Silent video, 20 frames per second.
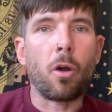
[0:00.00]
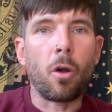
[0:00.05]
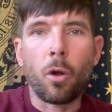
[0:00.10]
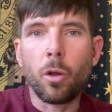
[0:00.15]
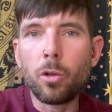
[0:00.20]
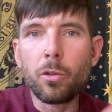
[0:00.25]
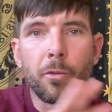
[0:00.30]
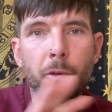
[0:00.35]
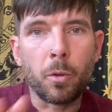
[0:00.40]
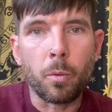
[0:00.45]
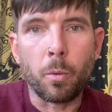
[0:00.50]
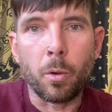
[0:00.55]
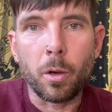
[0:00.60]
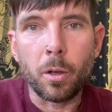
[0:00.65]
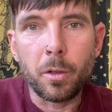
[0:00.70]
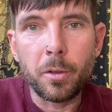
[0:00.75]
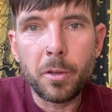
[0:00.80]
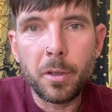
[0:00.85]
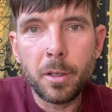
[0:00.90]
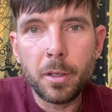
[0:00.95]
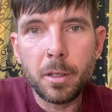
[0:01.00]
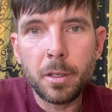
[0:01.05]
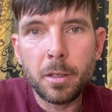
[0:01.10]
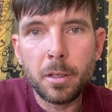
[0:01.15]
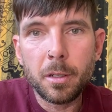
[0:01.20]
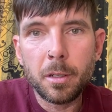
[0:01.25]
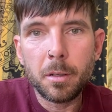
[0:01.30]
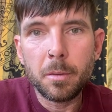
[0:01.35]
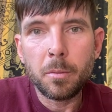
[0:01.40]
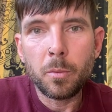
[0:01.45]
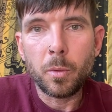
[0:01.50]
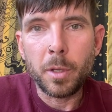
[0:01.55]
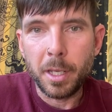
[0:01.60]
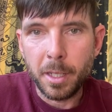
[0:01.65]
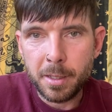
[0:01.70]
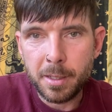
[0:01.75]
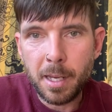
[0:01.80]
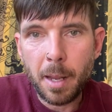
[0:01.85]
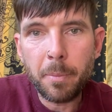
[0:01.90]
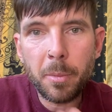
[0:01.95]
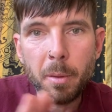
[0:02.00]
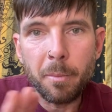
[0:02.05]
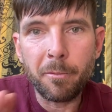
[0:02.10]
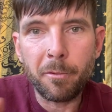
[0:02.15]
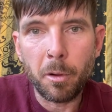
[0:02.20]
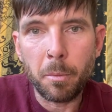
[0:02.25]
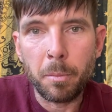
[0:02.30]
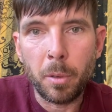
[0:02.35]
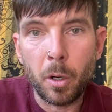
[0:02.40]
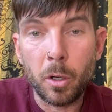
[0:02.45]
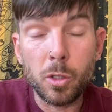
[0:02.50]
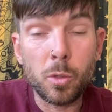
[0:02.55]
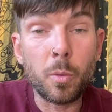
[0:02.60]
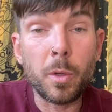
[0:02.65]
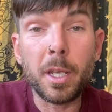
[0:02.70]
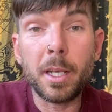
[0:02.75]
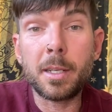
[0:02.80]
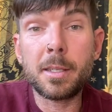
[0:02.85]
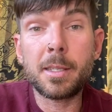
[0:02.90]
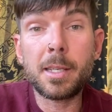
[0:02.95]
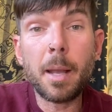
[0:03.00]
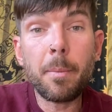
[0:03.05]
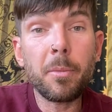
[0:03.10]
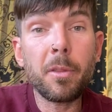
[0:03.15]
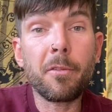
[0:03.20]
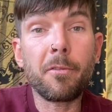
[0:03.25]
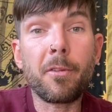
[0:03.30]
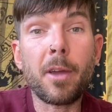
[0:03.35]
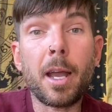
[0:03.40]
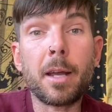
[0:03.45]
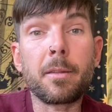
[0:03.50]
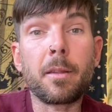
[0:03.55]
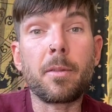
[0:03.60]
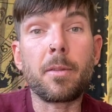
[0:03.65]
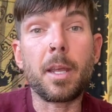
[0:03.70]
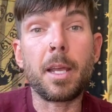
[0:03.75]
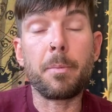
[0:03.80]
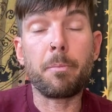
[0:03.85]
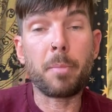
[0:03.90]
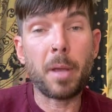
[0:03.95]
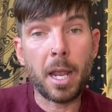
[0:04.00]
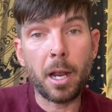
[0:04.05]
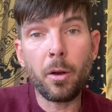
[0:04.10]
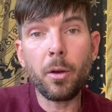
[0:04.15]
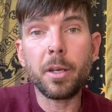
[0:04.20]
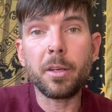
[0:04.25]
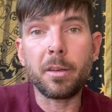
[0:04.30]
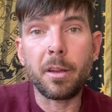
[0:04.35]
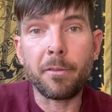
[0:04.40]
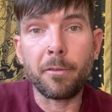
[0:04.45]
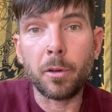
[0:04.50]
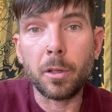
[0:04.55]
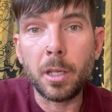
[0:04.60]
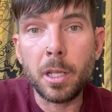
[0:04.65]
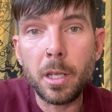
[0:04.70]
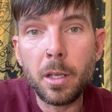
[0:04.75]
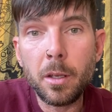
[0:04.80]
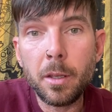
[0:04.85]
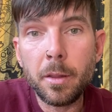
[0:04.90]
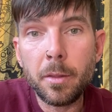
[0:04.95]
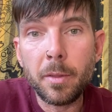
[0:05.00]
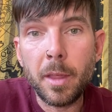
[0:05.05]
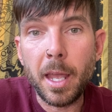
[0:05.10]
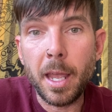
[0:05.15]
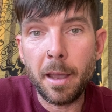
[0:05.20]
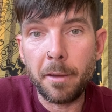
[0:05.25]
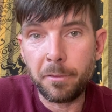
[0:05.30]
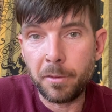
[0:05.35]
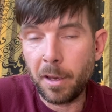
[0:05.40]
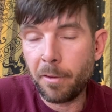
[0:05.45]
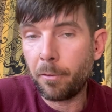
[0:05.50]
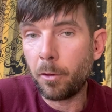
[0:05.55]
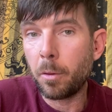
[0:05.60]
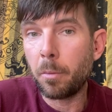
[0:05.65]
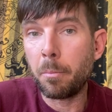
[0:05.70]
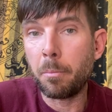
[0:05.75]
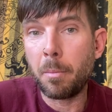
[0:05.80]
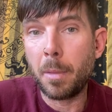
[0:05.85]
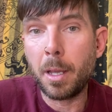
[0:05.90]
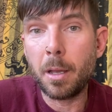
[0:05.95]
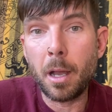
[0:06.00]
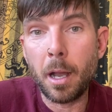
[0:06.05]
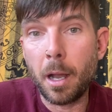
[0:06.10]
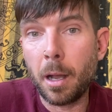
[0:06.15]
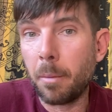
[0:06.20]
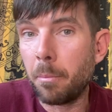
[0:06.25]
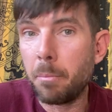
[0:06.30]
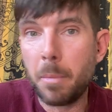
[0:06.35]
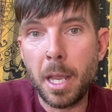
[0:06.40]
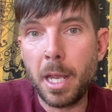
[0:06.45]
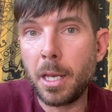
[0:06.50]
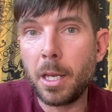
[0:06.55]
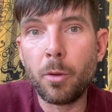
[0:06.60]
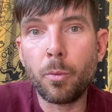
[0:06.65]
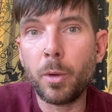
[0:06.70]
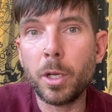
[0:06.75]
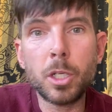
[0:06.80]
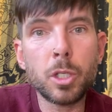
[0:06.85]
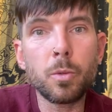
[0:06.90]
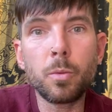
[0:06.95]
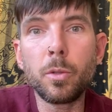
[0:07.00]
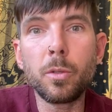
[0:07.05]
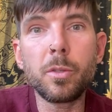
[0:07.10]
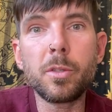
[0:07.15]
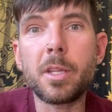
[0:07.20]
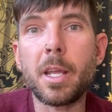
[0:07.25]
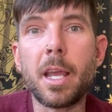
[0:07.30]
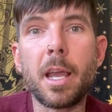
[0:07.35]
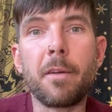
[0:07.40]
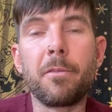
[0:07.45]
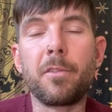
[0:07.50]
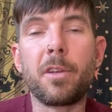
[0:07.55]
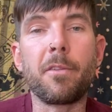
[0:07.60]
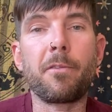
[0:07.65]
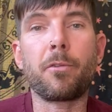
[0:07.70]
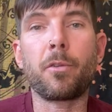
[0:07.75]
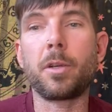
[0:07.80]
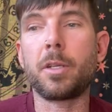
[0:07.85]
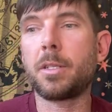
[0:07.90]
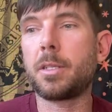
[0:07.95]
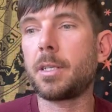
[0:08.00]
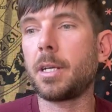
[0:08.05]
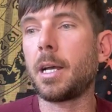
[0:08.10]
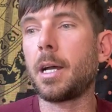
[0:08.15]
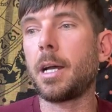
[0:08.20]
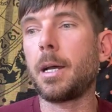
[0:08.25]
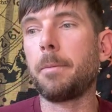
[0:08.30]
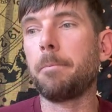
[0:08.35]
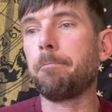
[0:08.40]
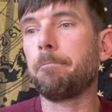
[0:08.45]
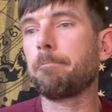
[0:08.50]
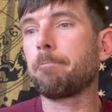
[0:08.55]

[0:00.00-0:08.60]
all over the world. We accept them for birds. We accept the fact that they parent differently. They have different mating rituals. They have different uh,